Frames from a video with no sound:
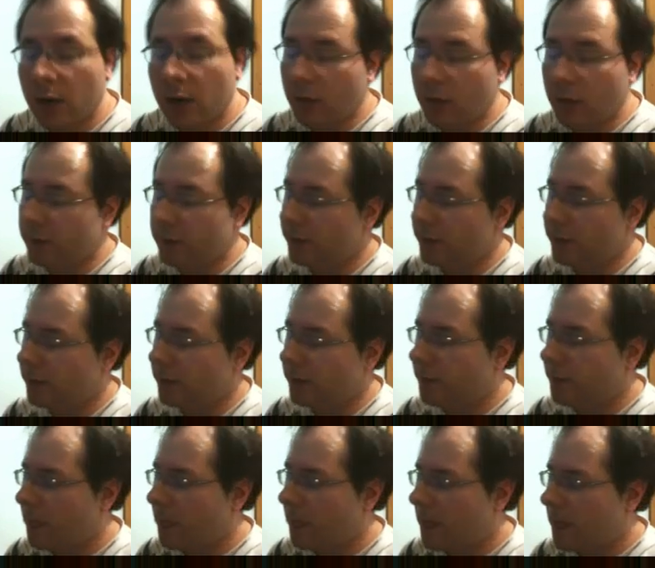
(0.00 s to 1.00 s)
of
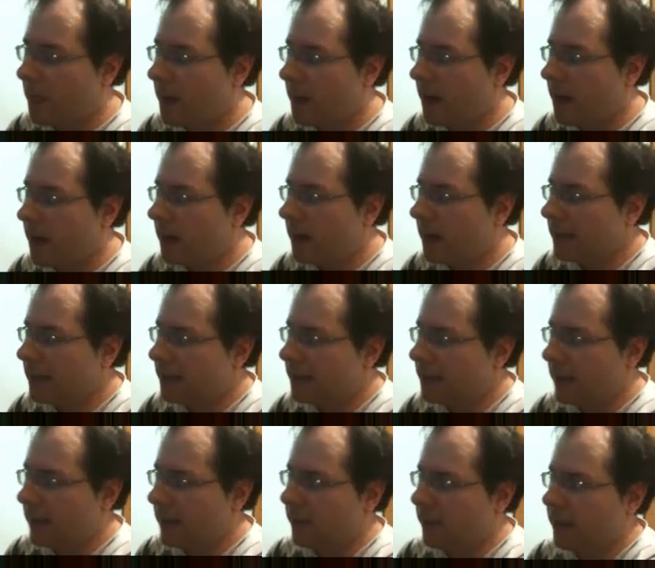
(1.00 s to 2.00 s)

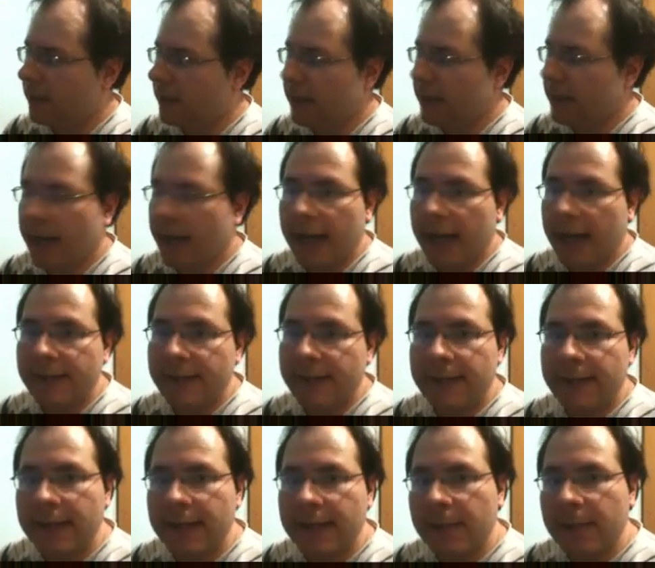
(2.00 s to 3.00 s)
something that
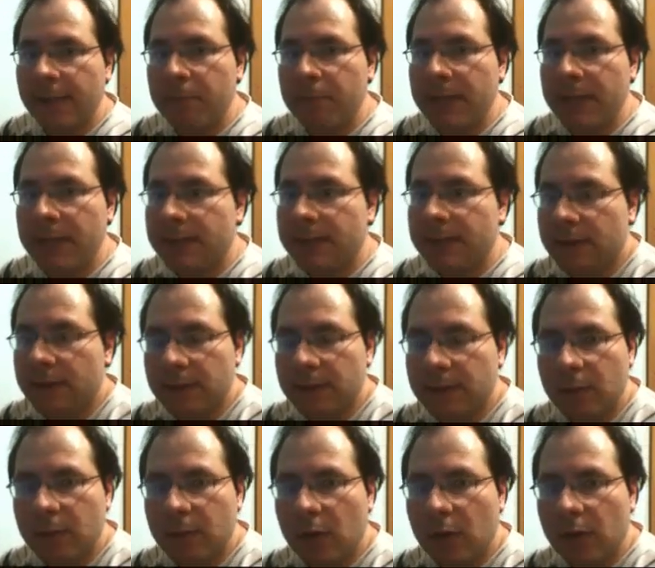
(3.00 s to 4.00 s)
adds it a bit
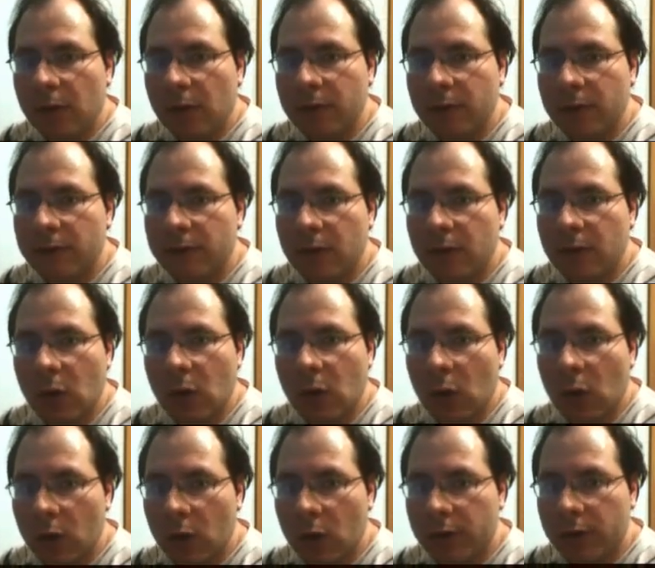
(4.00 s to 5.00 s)
more of
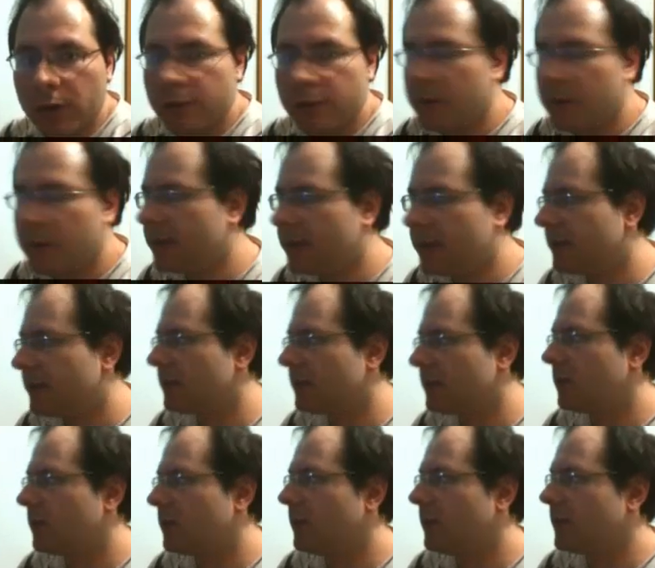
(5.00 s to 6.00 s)
color to it.
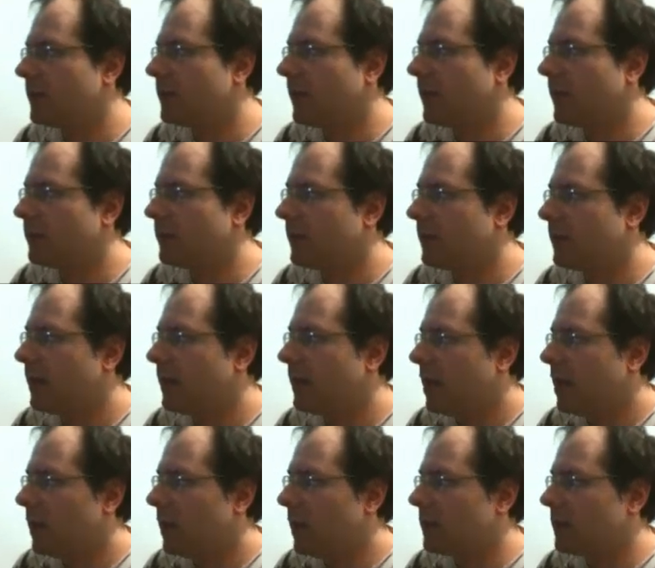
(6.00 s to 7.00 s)
So it
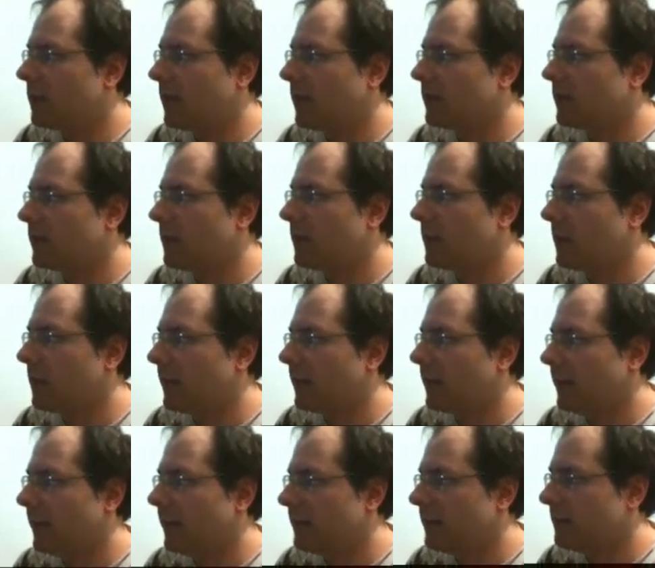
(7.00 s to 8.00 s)
would sound something
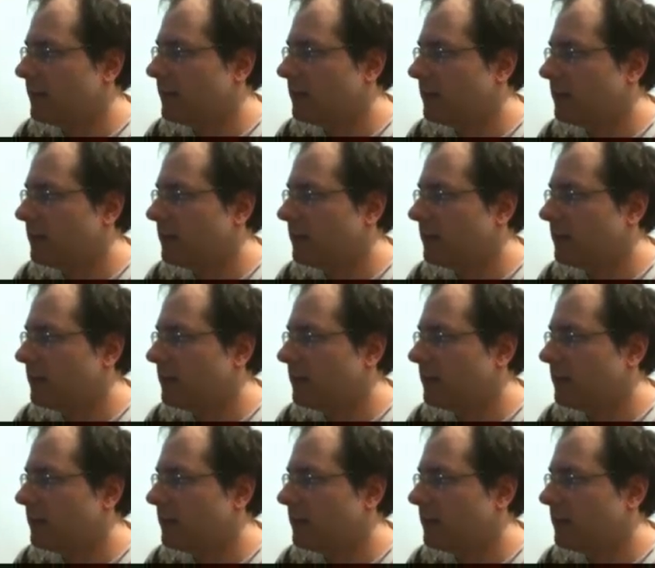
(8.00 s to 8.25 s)
like this.